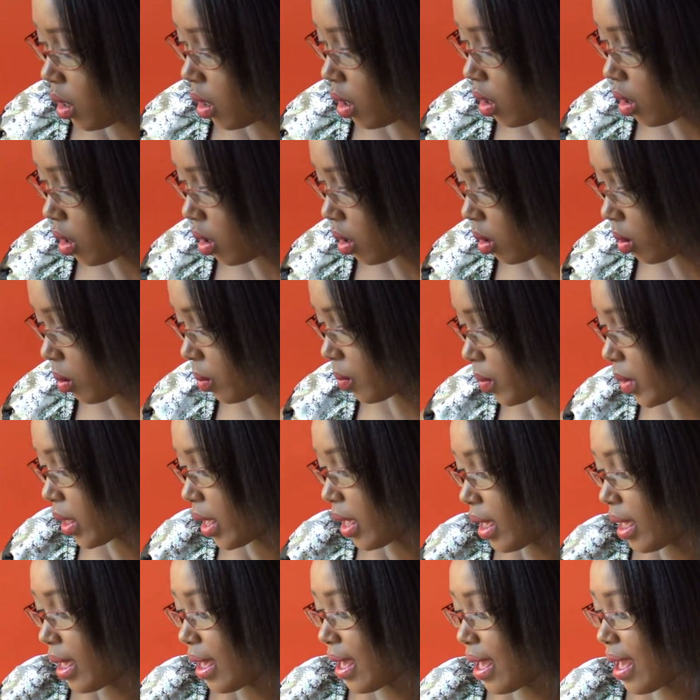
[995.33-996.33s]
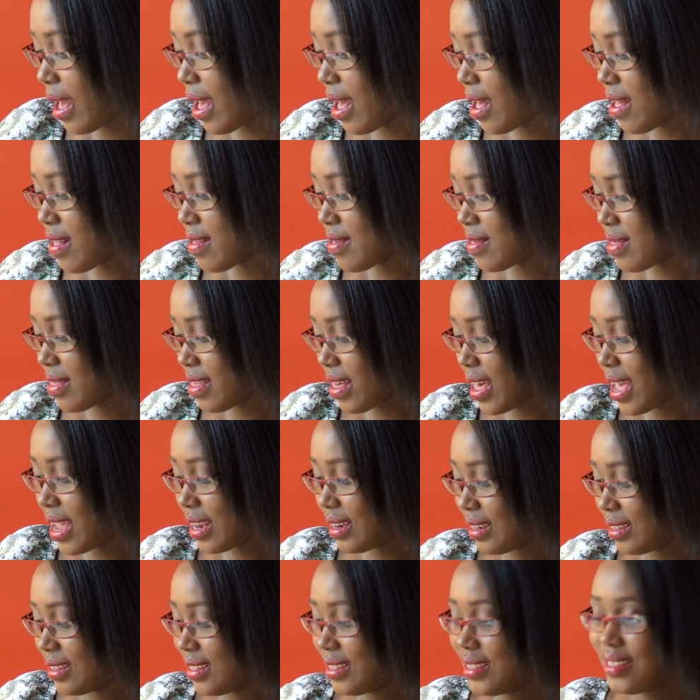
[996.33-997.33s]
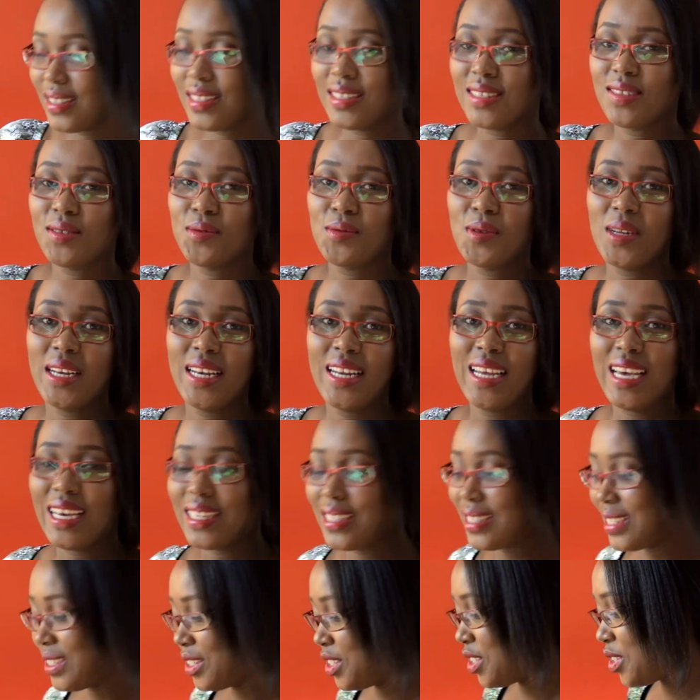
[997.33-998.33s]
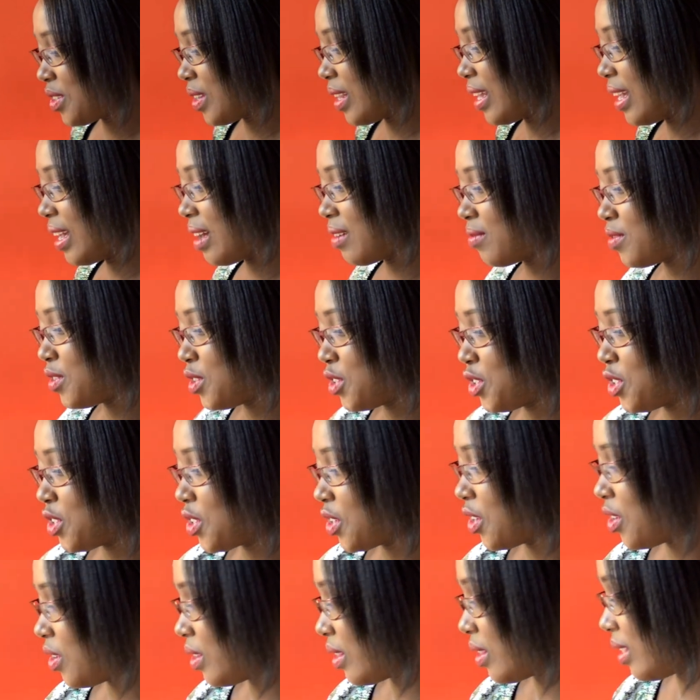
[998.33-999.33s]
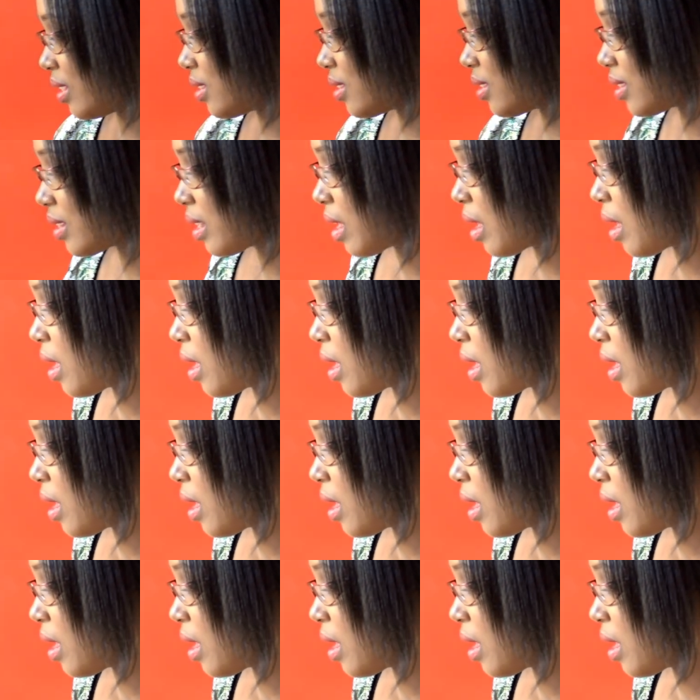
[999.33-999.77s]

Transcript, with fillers: Um, and then this is really essential. I have to show you this.